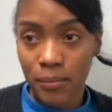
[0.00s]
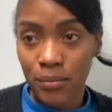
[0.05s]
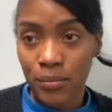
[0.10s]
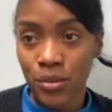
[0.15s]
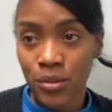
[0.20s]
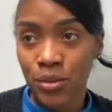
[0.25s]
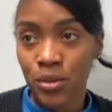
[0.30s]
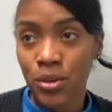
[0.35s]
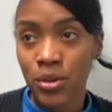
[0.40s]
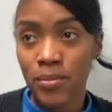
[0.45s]

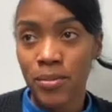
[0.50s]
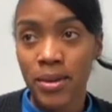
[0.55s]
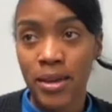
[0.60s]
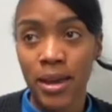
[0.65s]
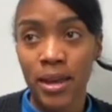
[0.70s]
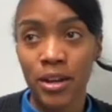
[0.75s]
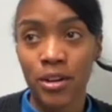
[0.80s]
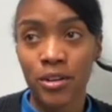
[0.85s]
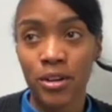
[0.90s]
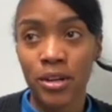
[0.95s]
You could be
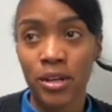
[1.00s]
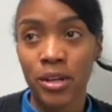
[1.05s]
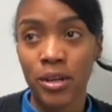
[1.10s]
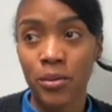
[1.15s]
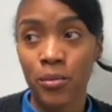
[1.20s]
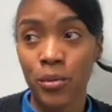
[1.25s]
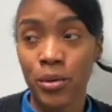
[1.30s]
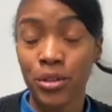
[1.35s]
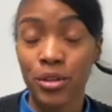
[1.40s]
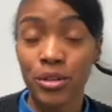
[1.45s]
angry
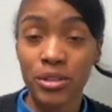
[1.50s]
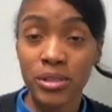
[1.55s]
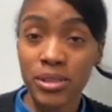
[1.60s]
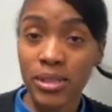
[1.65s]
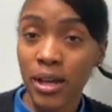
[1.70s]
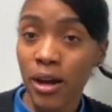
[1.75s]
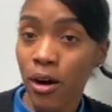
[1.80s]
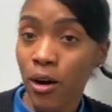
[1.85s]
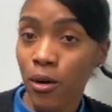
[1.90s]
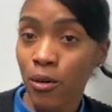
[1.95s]
with
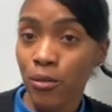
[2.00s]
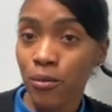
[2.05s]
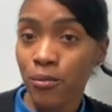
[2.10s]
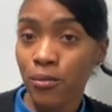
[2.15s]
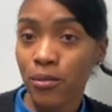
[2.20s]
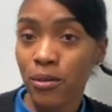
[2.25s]
yourself,